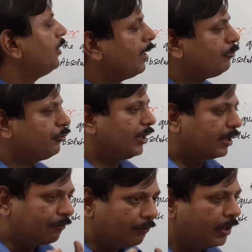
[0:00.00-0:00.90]
have to
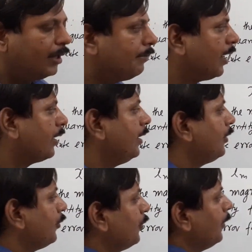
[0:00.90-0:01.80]
take only
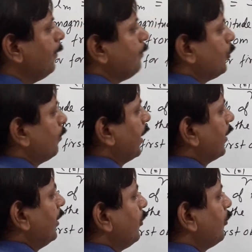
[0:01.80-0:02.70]
magnitude. So
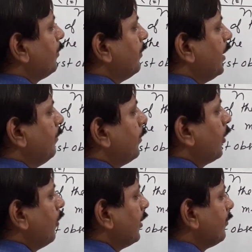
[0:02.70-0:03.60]
magnitude mean
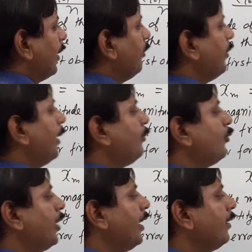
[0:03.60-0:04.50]
modulus value we have to
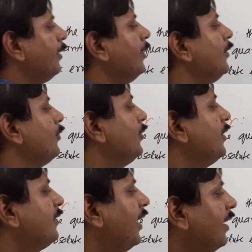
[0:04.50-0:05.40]
take. So
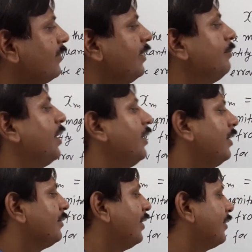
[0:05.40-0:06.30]
this xm
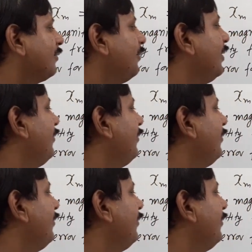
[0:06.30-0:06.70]
minus x1